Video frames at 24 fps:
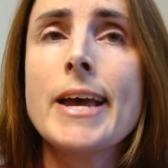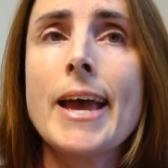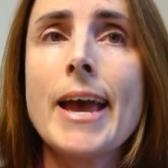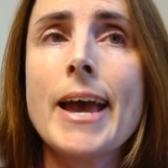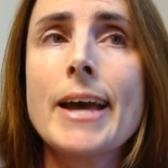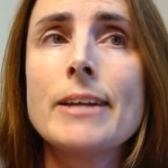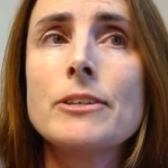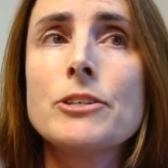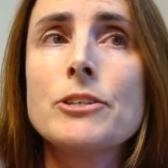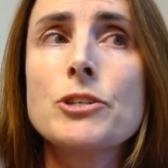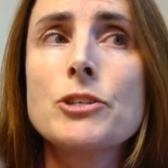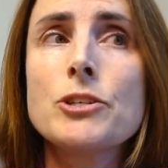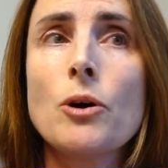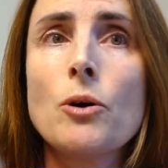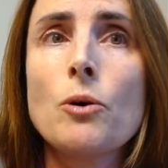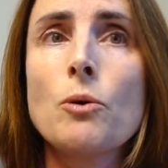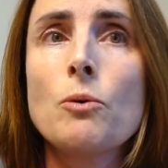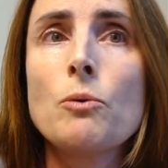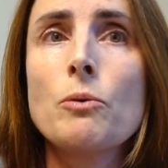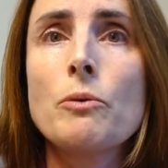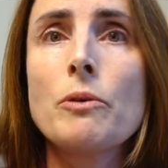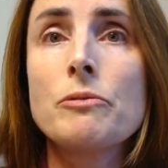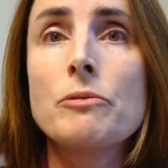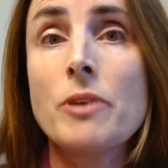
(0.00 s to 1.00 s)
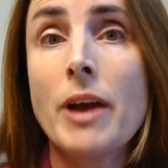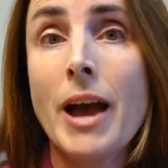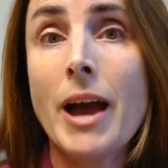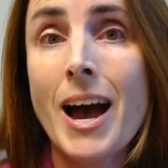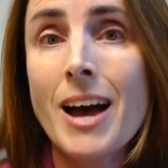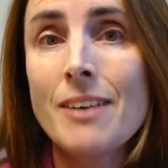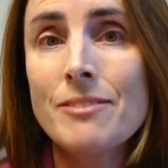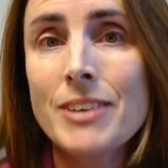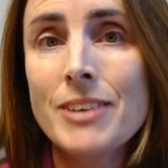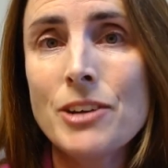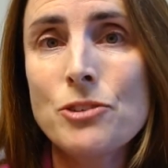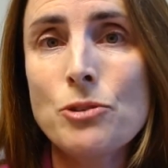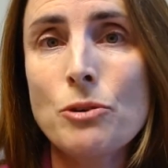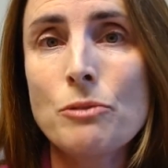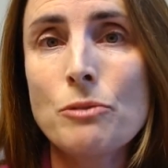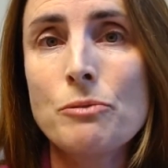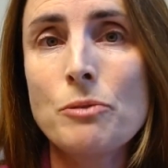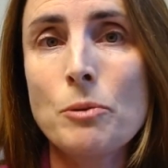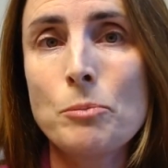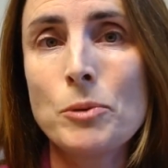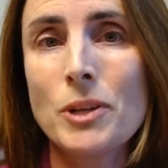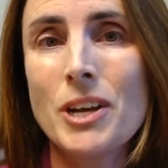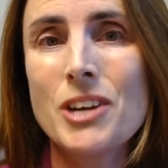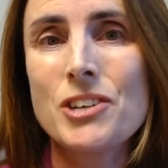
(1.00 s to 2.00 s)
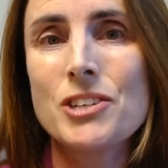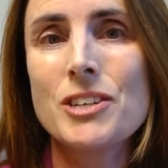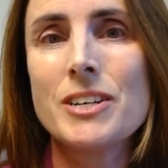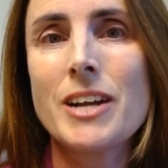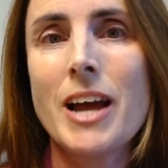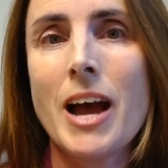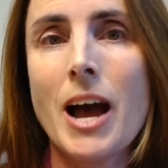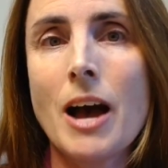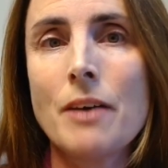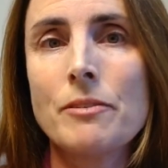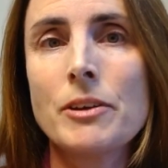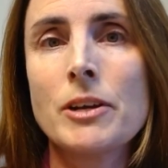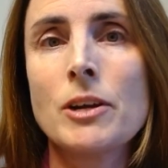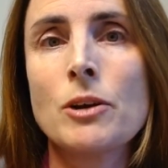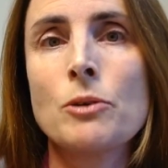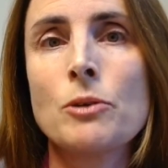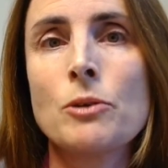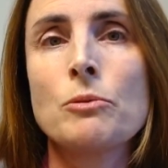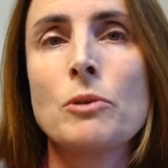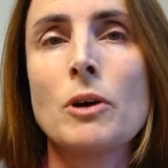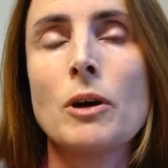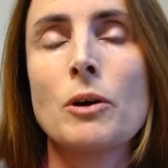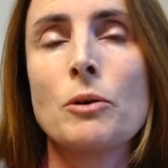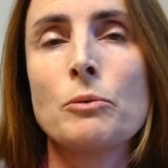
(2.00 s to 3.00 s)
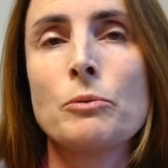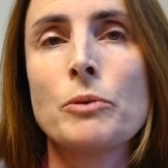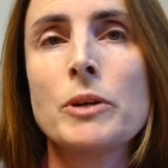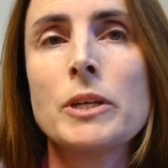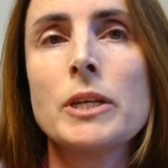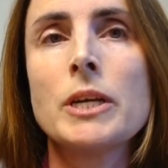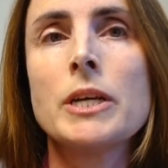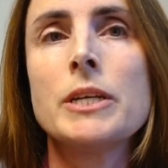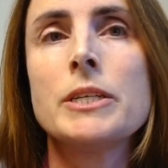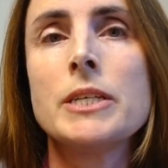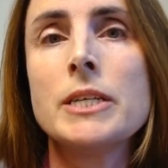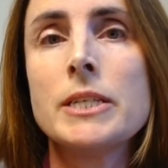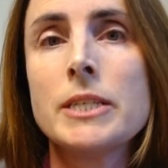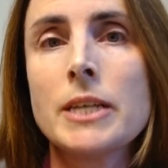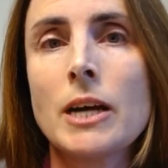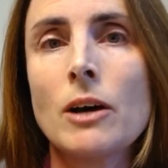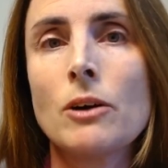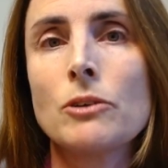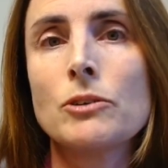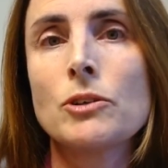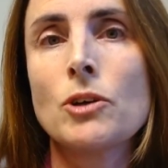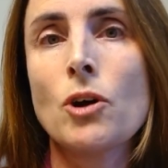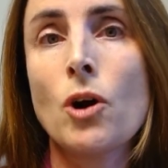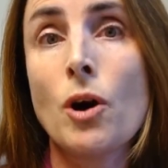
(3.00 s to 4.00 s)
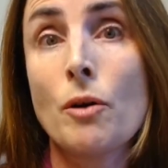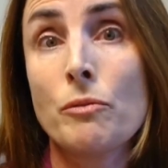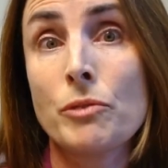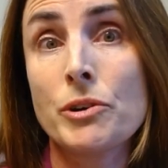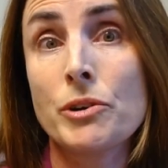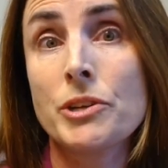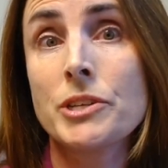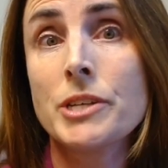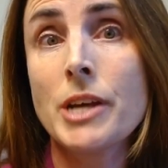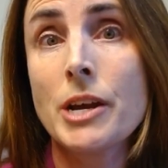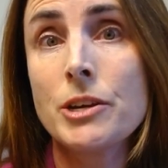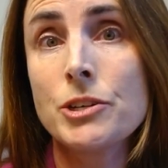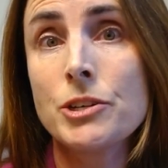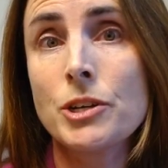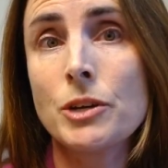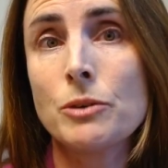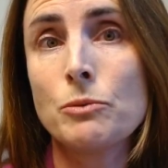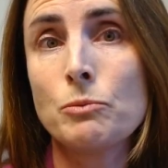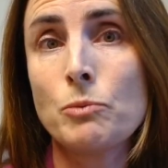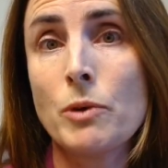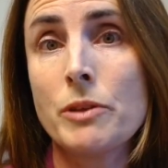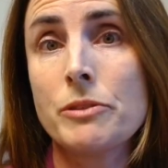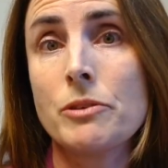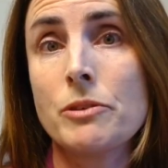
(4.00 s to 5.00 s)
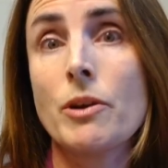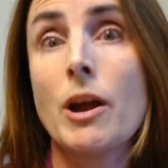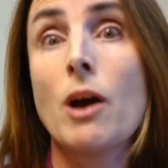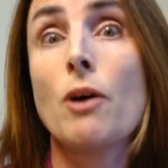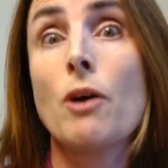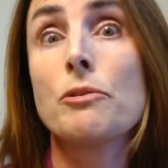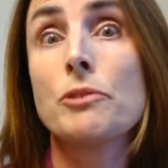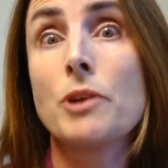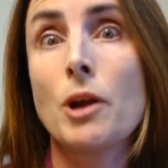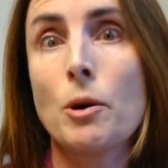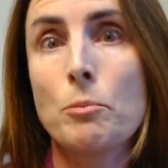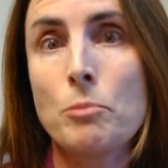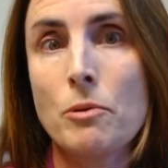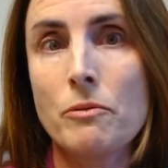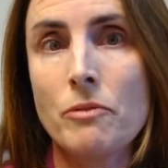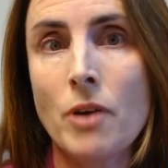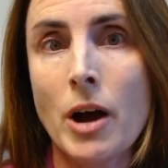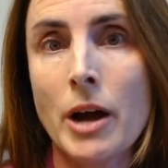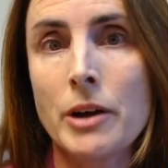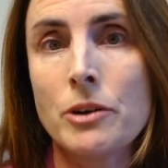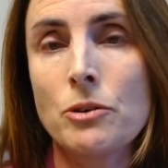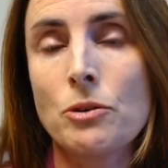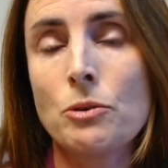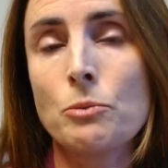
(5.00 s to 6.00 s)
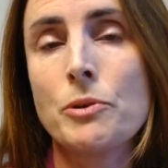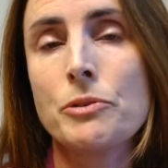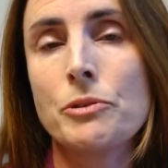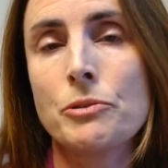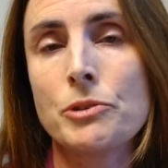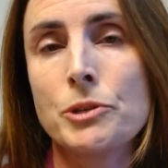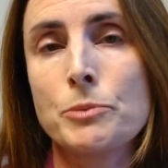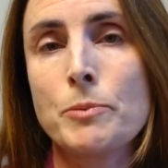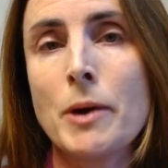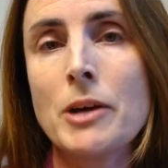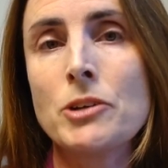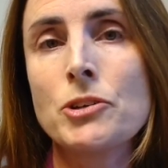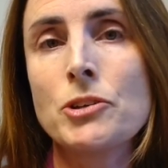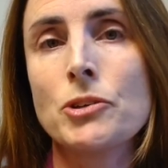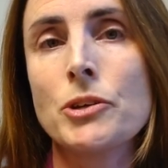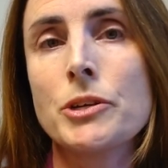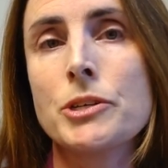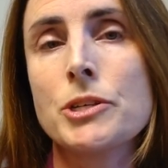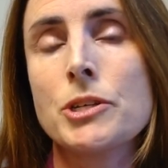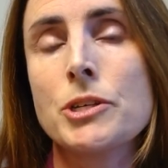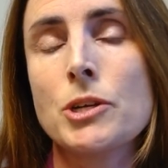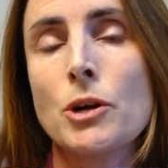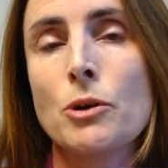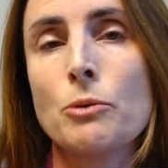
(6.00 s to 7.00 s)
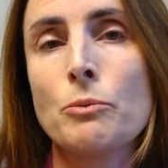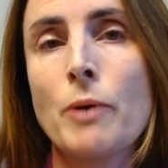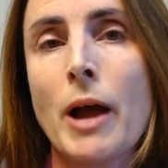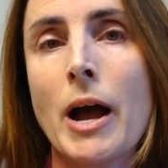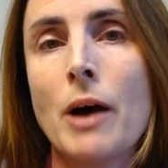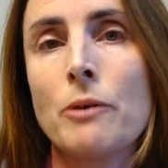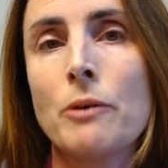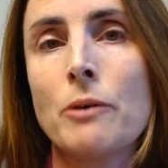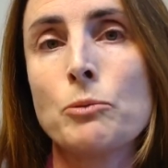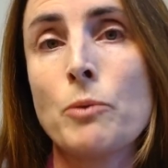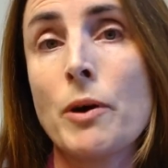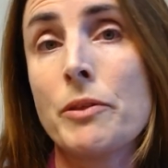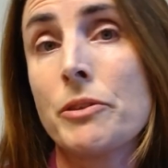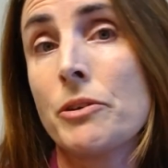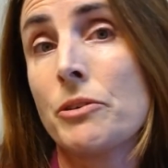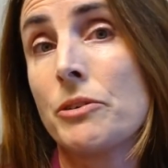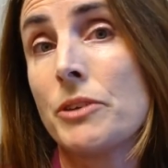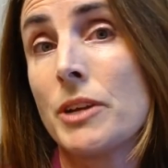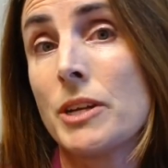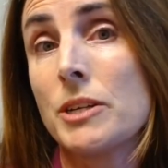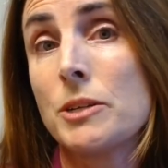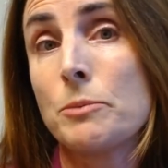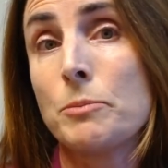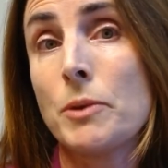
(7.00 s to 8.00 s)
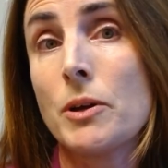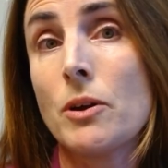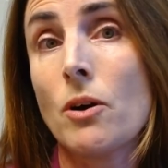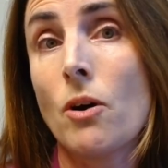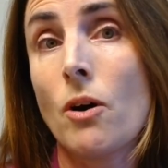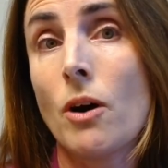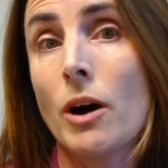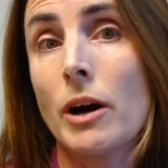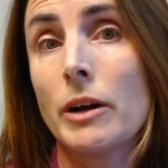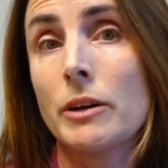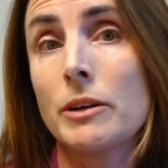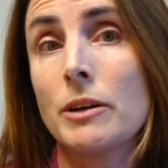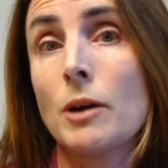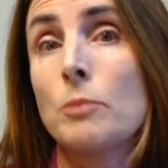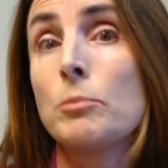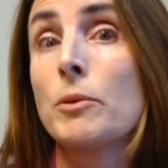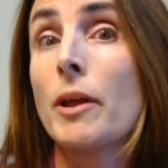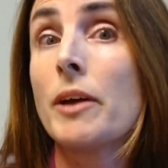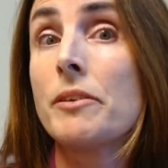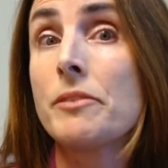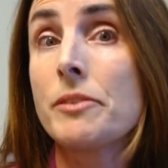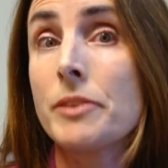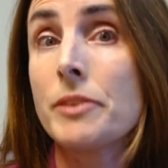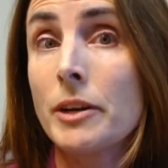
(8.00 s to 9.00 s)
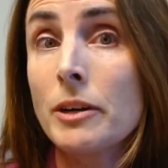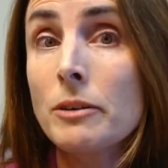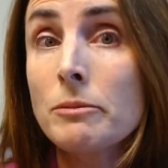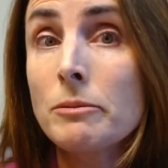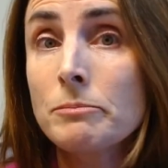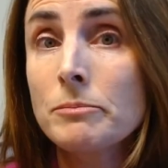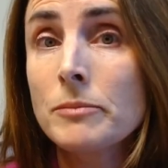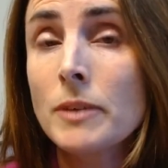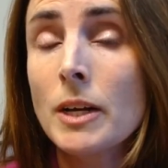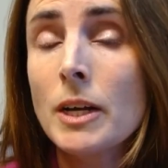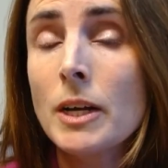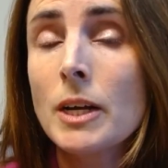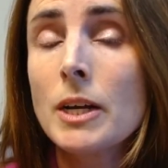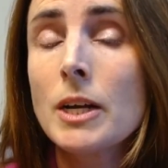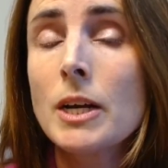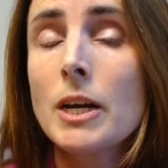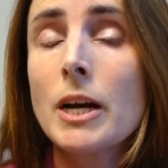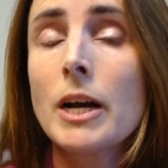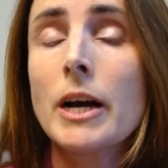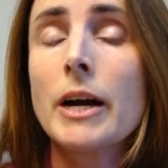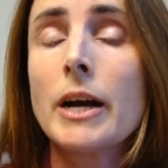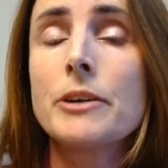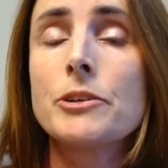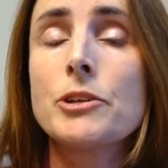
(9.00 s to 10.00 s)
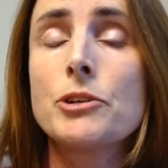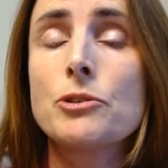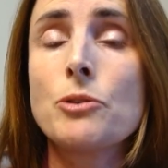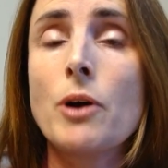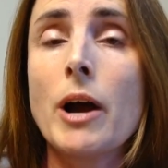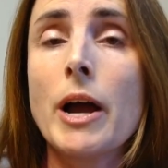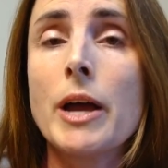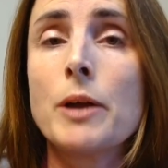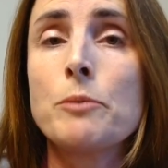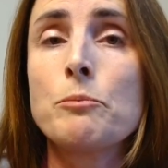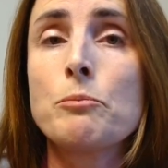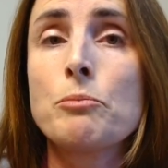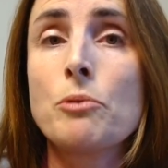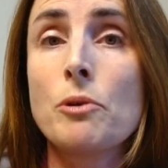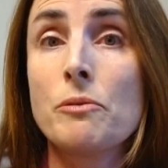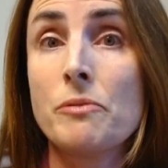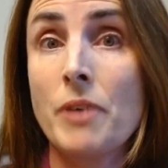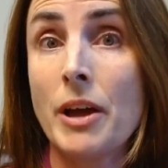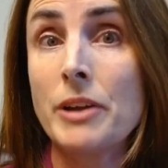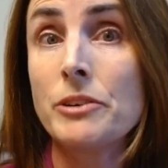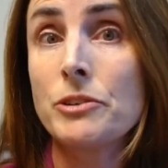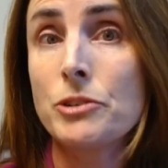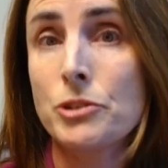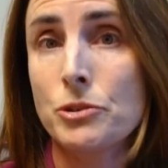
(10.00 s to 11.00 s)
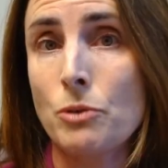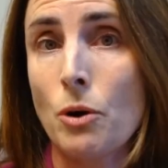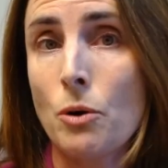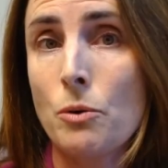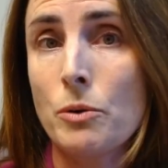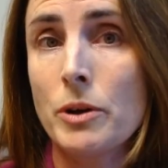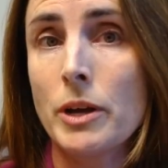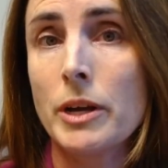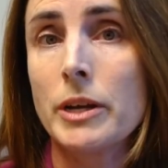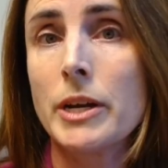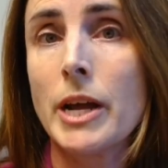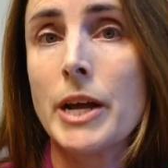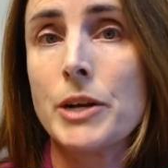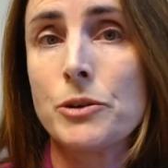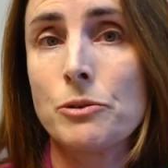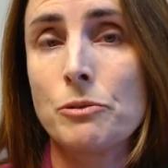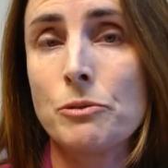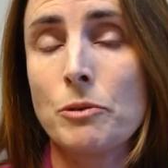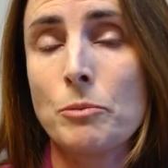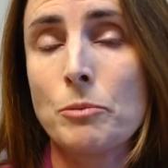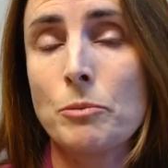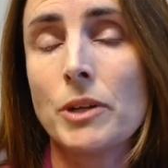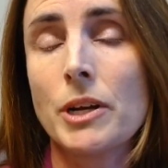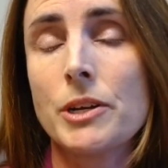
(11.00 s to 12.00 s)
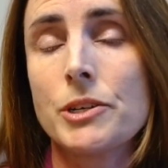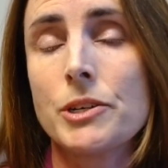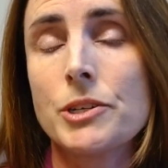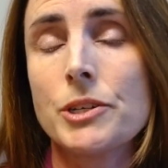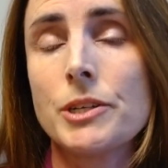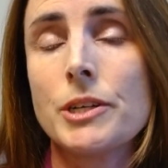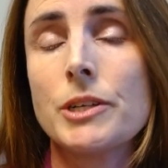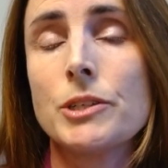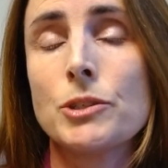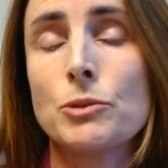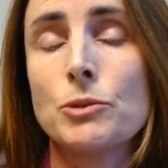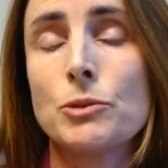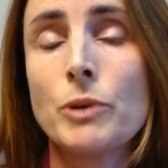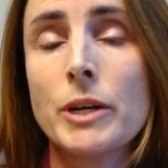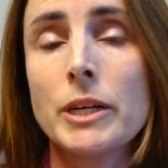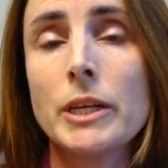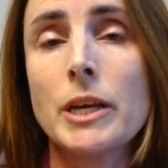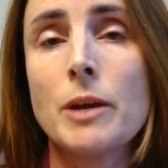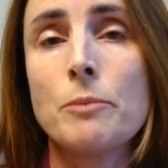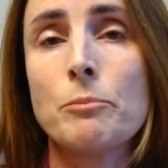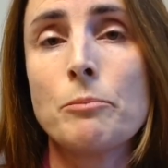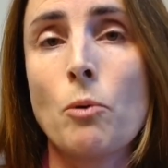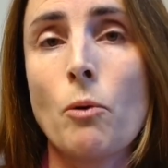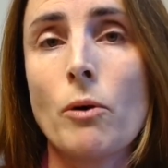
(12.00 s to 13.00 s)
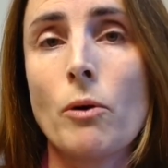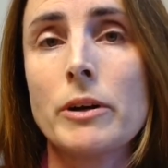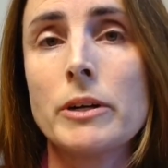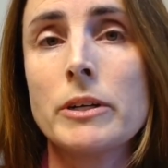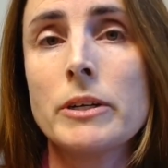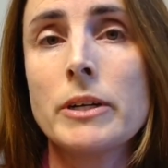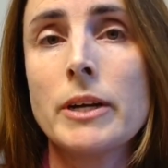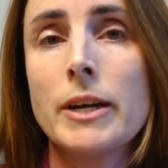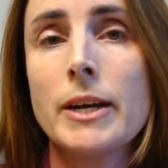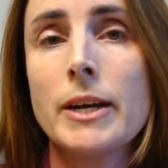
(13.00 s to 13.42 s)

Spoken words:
And so if you have atrial fibrillation, having a really detailed conversation with your healthcare provider or with your specialist around whether you need to be on a blood thinner to try and prevent stroke in atrial fibrillation is really important.